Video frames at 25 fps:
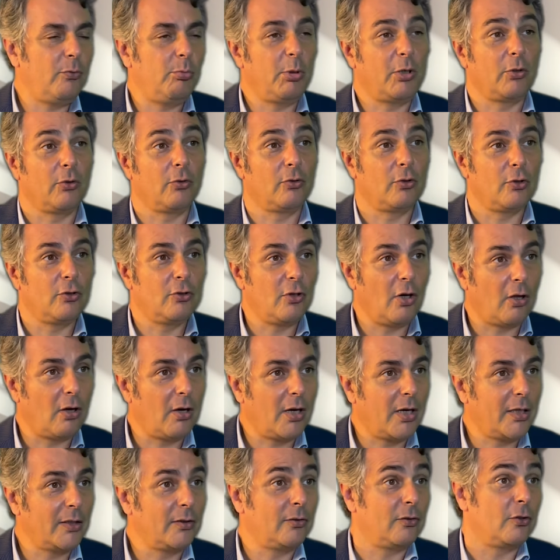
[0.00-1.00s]
because the
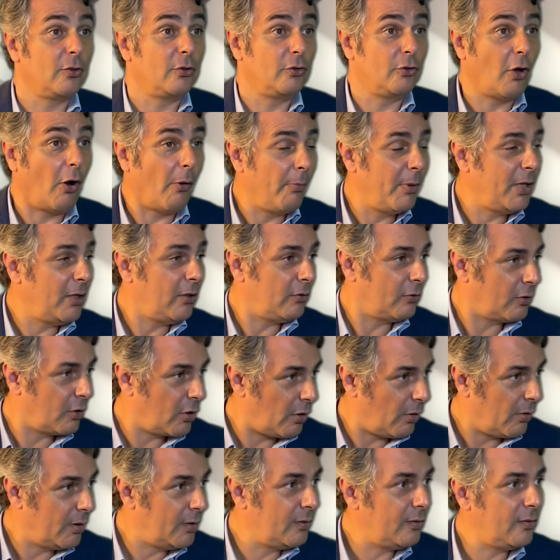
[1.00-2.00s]
dollar is the dominant
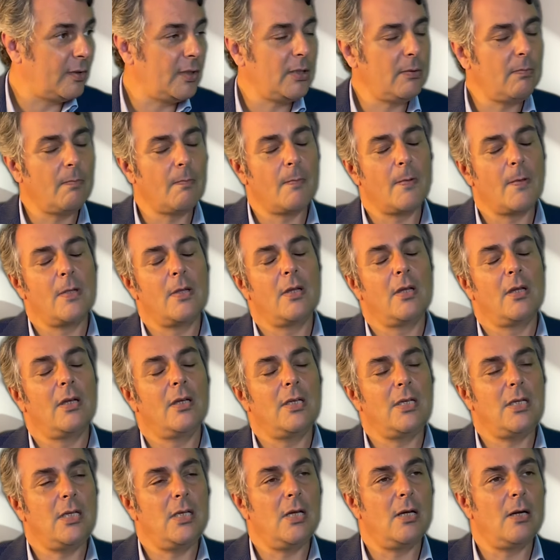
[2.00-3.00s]
currency
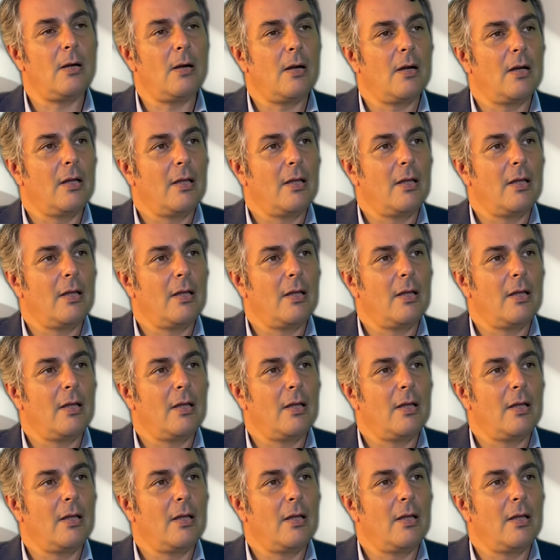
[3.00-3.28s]
here.